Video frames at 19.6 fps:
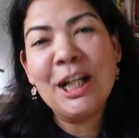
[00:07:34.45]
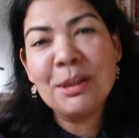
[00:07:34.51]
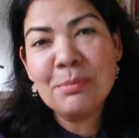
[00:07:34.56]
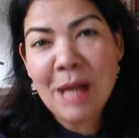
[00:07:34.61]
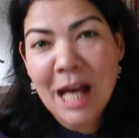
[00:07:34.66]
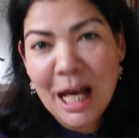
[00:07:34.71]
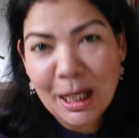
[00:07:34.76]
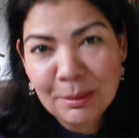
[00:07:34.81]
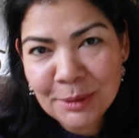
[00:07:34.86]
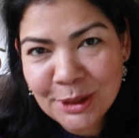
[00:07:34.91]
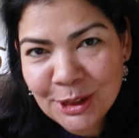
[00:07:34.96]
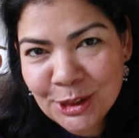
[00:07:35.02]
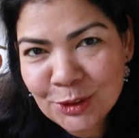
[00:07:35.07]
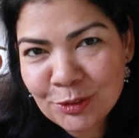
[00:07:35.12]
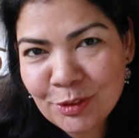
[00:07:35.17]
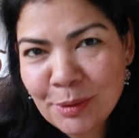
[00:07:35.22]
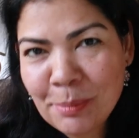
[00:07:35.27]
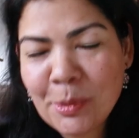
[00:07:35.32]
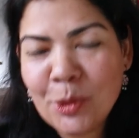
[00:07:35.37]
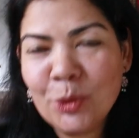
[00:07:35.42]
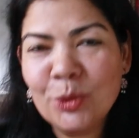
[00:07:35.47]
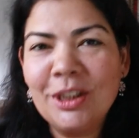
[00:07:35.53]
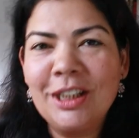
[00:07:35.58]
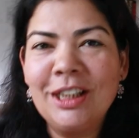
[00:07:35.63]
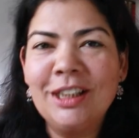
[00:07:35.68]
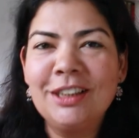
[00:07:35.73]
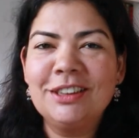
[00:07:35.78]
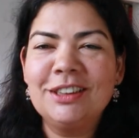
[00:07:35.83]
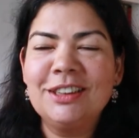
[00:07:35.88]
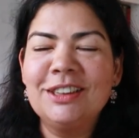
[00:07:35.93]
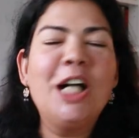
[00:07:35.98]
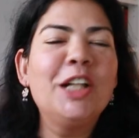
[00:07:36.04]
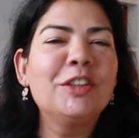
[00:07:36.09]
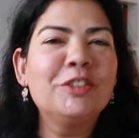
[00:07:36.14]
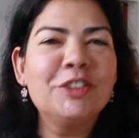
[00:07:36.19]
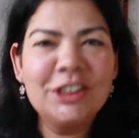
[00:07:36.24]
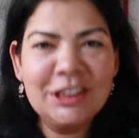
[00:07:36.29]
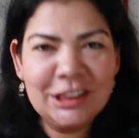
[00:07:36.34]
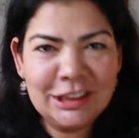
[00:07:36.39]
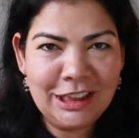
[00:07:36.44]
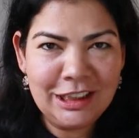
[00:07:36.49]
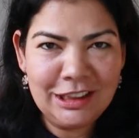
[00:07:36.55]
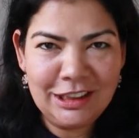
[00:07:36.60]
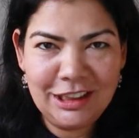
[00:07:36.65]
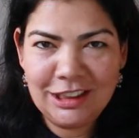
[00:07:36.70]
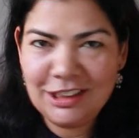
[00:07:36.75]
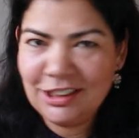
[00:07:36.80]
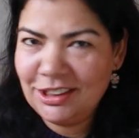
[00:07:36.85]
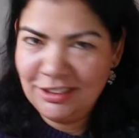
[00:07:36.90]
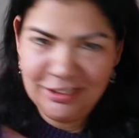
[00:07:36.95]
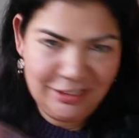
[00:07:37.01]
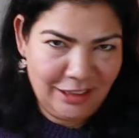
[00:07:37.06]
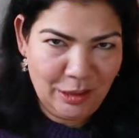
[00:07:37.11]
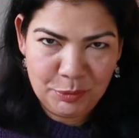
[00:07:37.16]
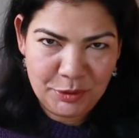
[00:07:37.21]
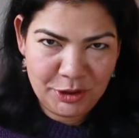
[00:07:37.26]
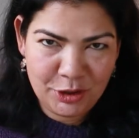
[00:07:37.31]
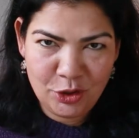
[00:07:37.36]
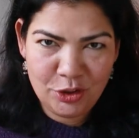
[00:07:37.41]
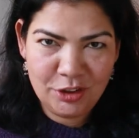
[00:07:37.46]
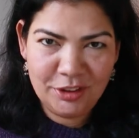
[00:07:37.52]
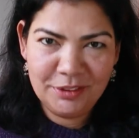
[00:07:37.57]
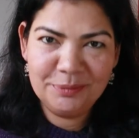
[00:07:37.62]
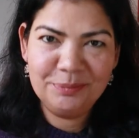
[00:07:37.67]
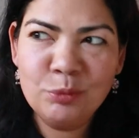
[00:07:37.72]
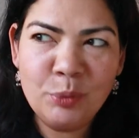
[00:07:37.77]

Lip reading: I'm happy to report that after the 10 days, that was gone.